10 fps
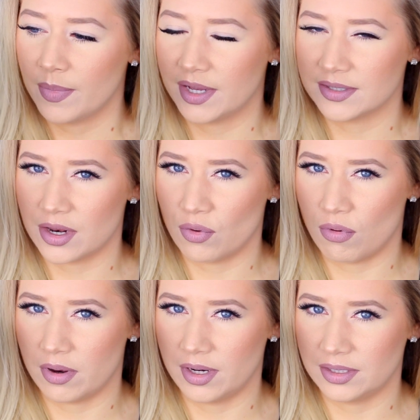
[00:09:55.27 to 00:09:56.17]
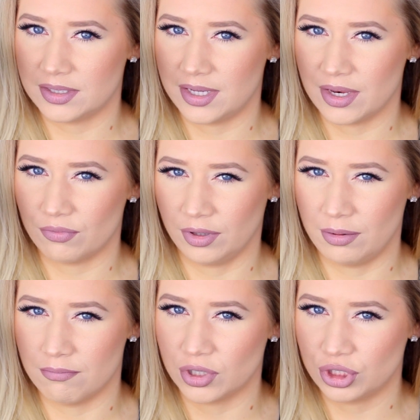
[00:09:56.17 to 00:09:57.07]
because I don't want it to get
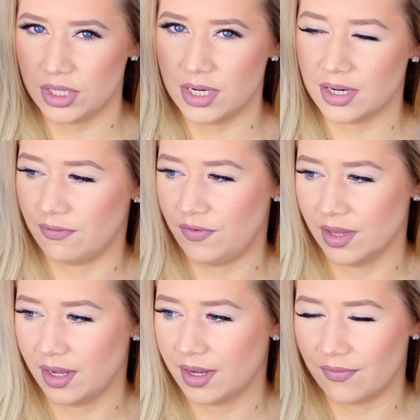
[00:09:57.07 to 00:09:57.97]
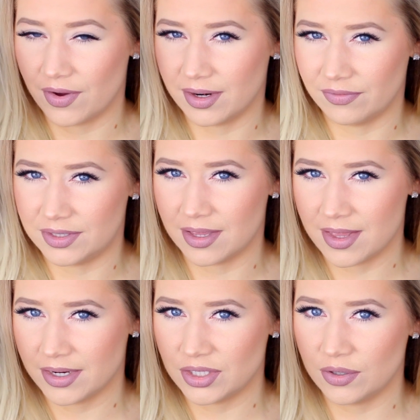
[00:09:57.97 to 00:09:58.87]
really mushy and I feel like I've kind of done
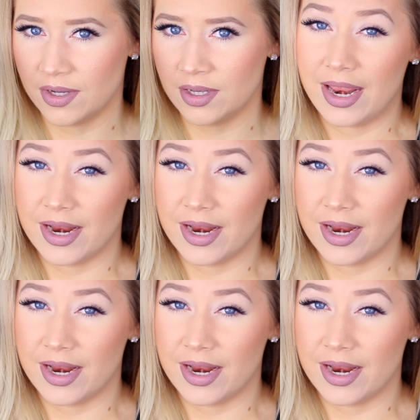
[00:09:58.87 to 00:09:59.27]
that to it.